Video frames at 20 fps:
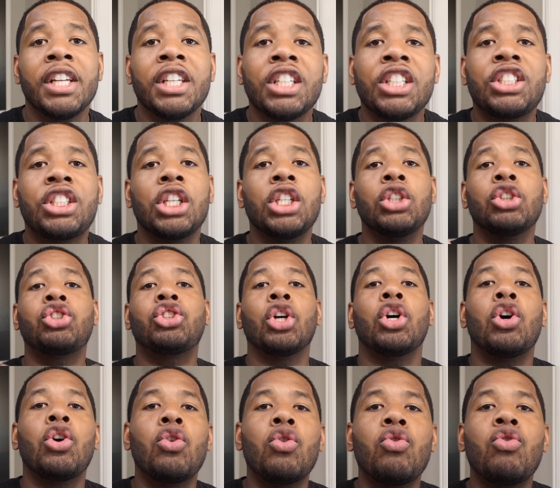See you
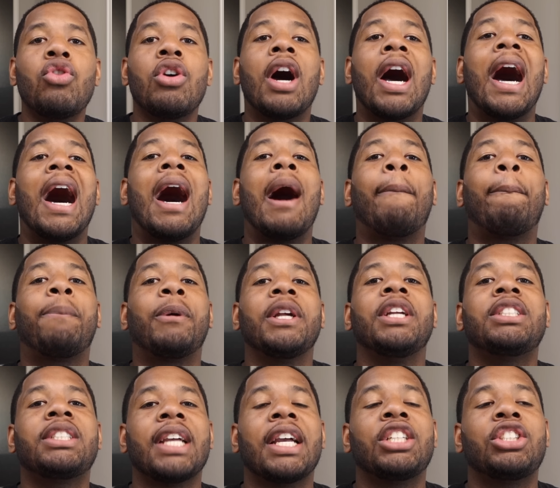soon. I
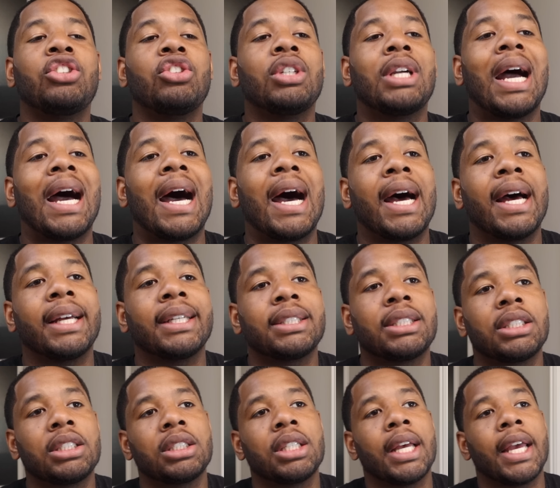appreciate you
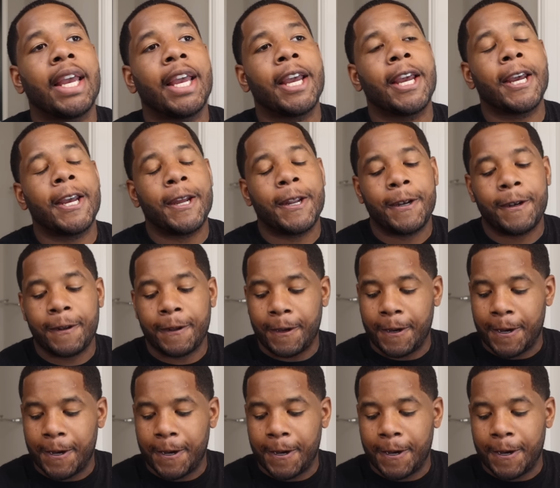guys, and